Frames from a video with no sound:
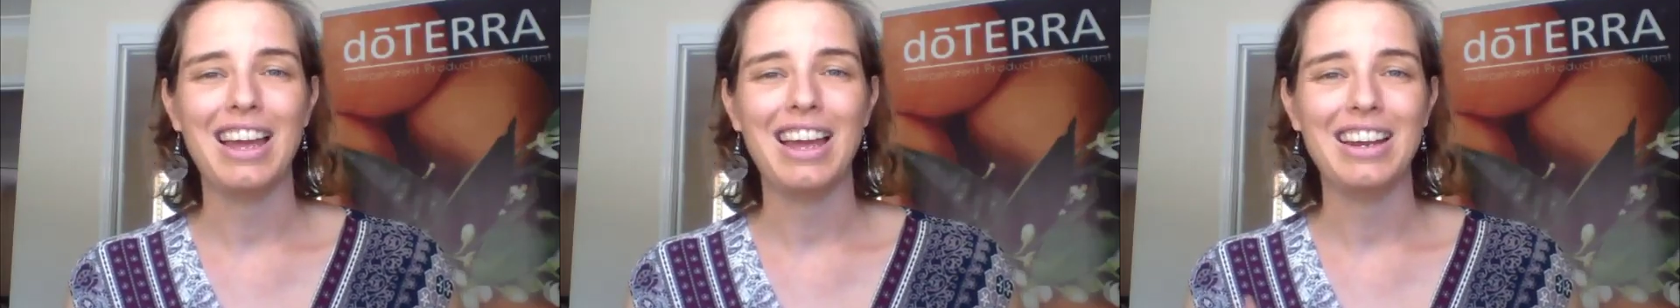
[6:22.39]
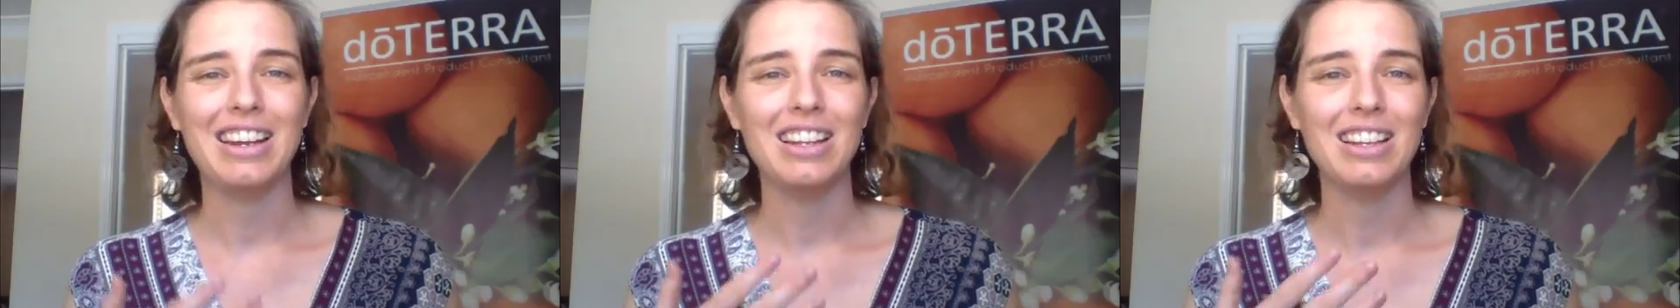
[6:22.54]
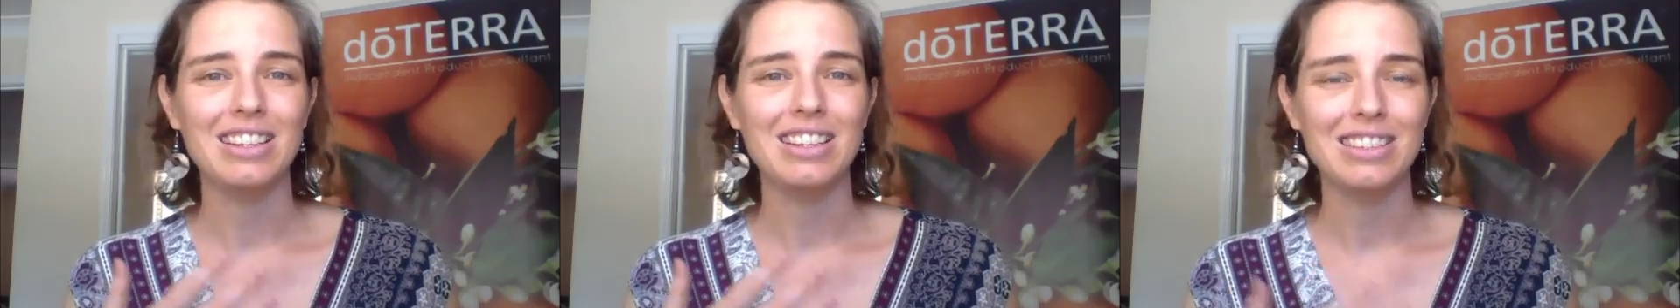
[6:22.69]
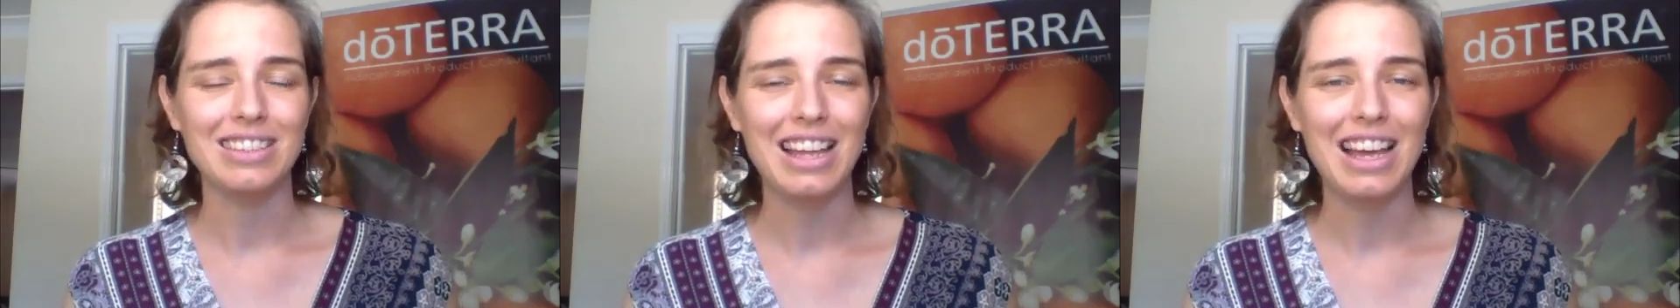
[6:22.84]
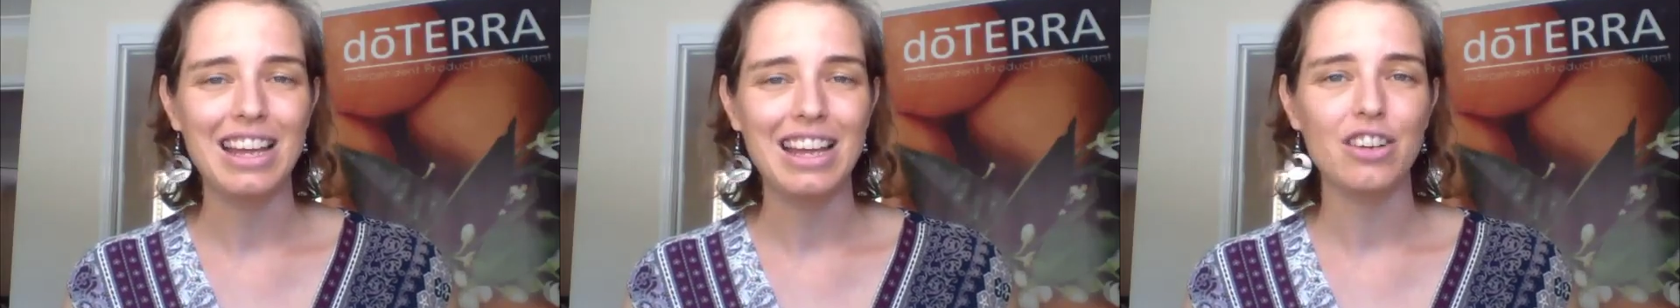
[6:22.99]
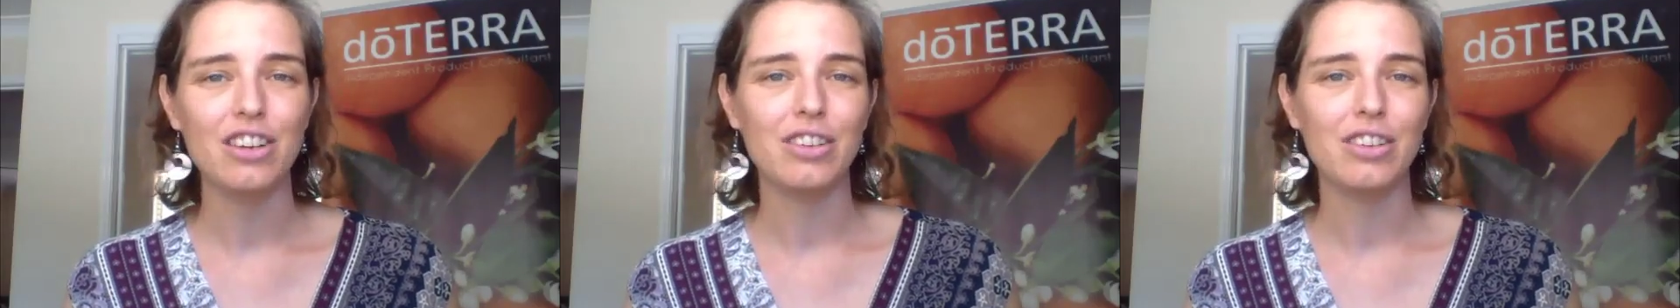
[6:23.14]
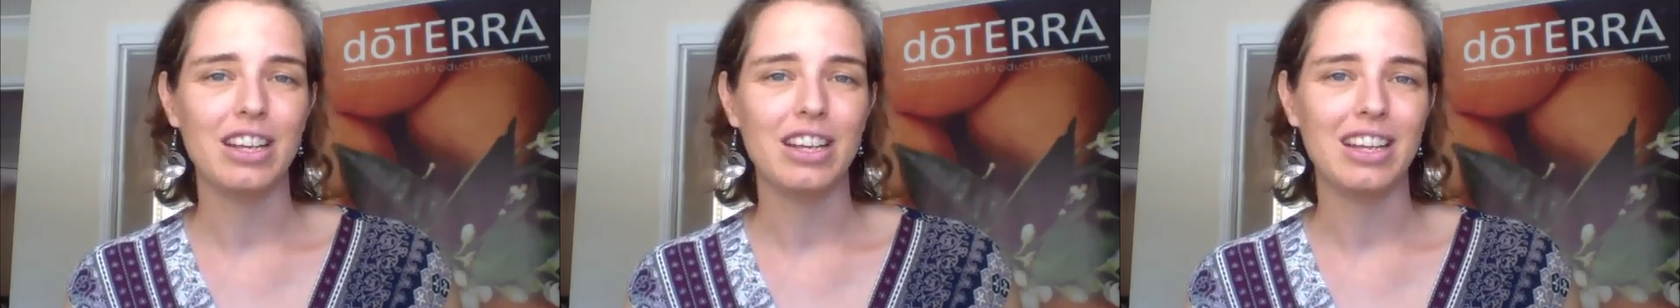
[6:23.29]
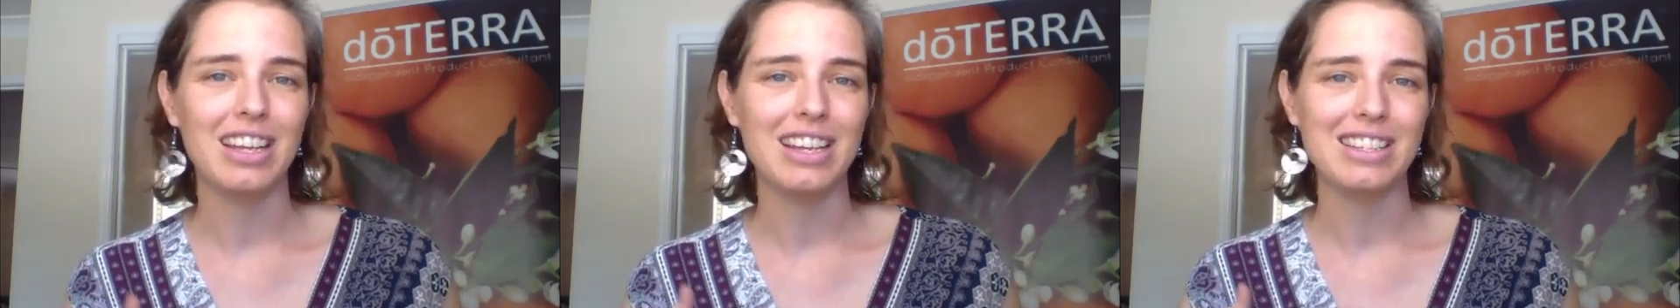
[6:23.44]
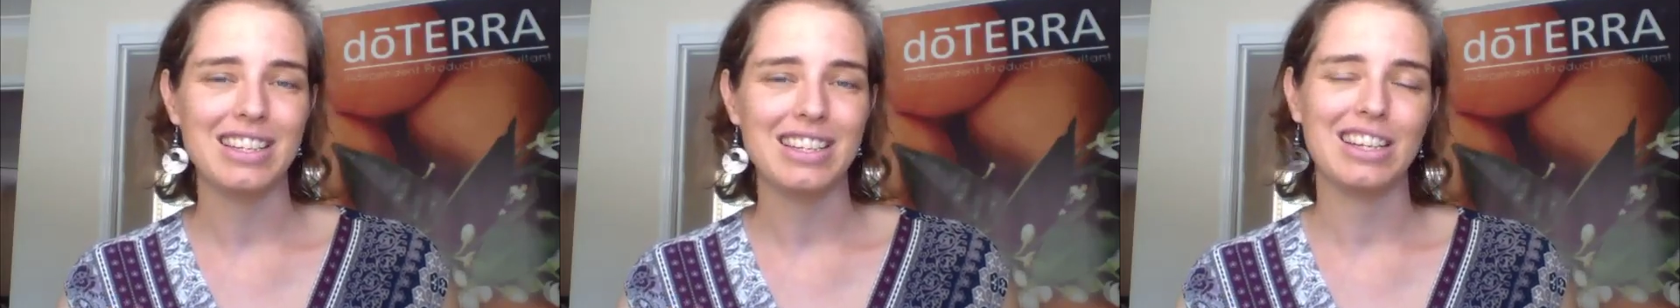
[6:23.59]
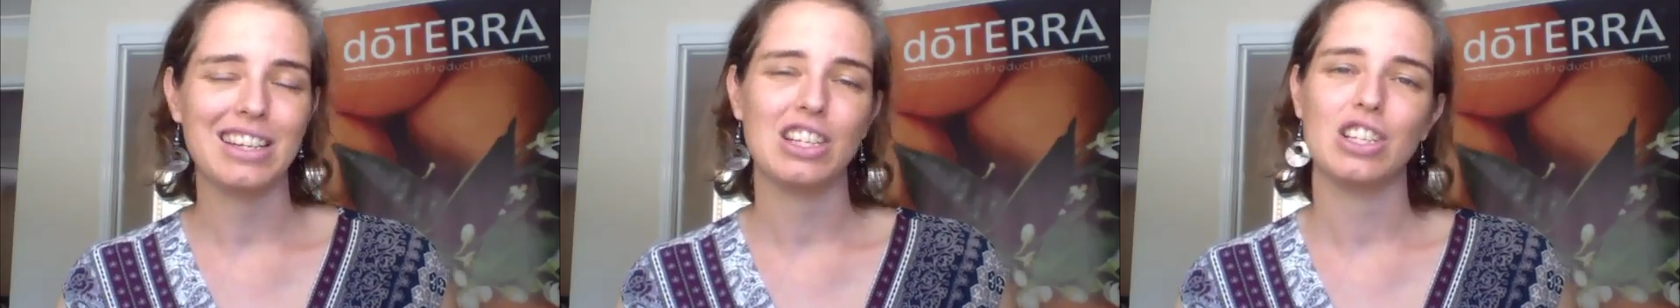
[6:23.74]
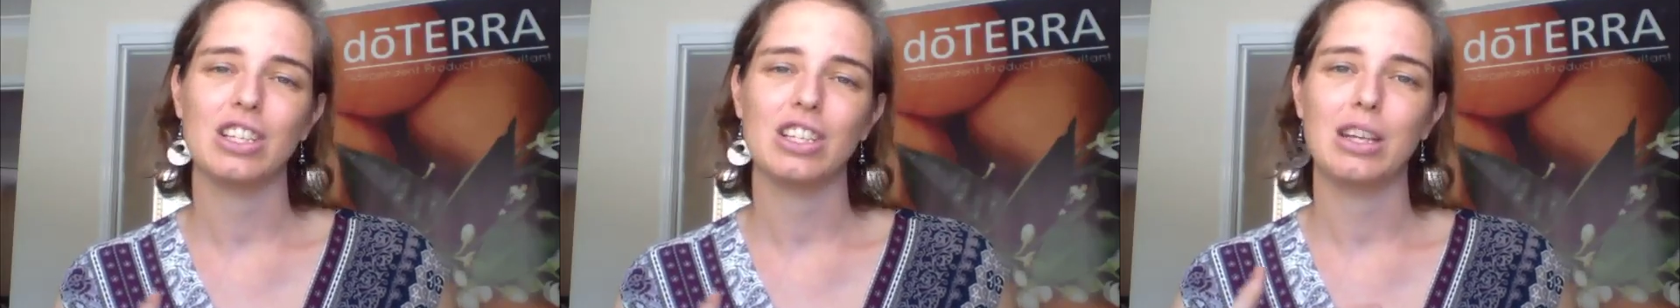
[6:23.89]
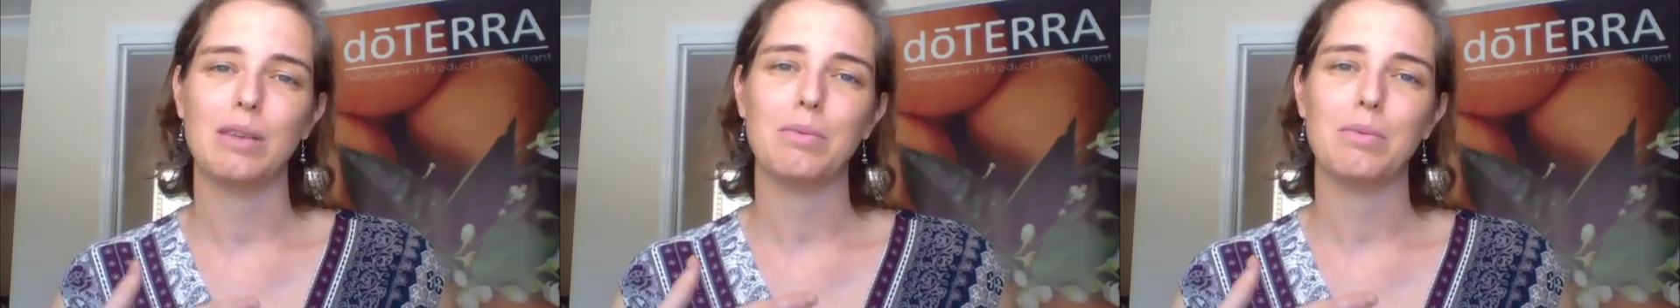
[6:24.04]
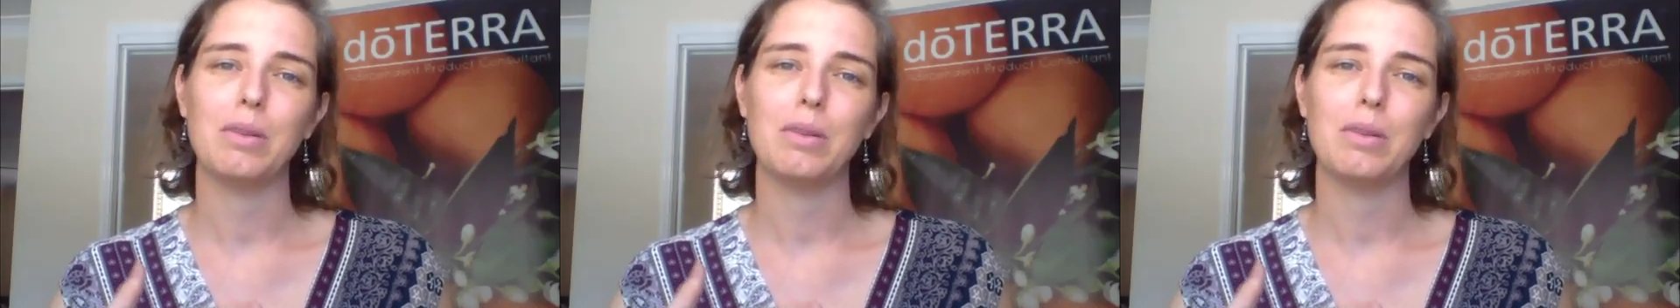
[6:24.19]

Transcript: And layering is actually